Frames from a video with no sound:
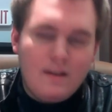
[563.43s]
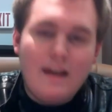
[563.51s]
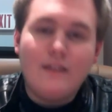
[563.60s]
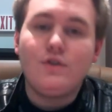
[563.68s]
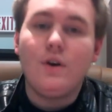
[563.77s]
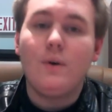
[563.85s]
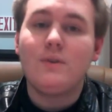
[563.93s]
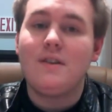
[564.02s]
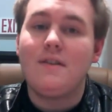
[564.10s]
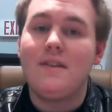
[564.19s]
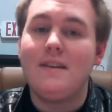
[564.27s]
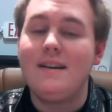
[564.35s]
It shows
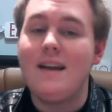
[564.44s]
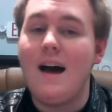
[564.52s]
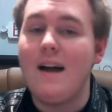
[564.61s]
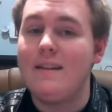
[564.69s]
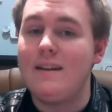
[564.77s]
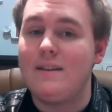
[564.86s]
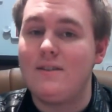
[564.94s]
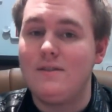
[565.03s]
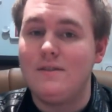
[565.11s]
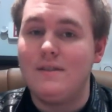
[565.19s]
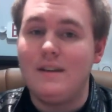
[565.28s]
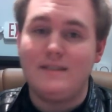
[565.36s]
the Nautilus
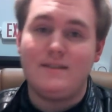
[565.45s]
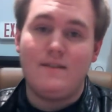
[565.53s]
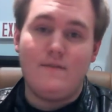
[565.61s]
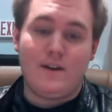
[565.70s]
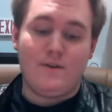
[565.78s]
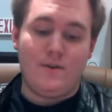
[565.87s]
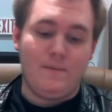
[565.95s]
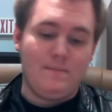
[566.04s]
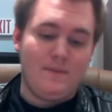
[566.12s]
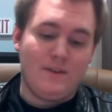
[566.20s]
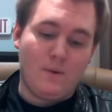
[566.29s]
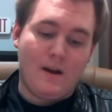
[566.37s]
is the victor,
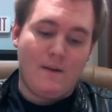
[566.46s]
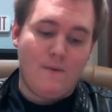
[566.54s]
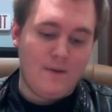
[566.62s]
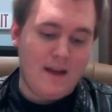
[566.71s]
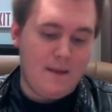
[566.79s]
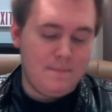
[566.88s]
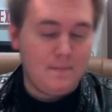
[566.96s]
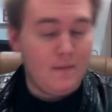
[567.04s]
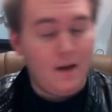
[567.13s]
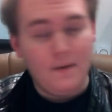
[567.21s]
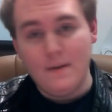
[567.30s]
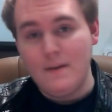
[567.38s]
is what I wrote down.
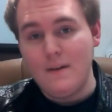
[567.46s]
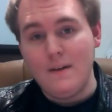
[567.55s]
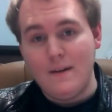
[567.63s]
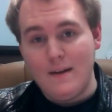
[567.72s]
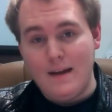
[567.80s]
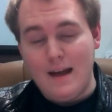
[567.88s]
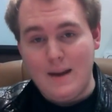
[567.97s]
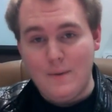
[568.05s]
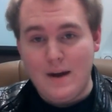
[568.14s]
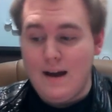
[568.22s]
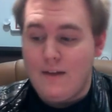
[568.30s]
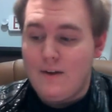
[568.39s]

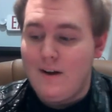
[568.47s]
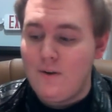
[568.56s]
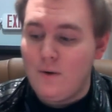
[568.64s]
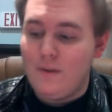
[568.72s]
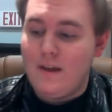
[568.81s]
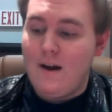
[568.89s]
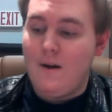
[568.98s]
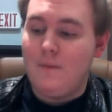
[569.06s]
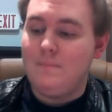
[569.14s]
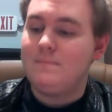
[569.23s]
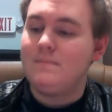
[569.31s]
Anyway, neither here nor there.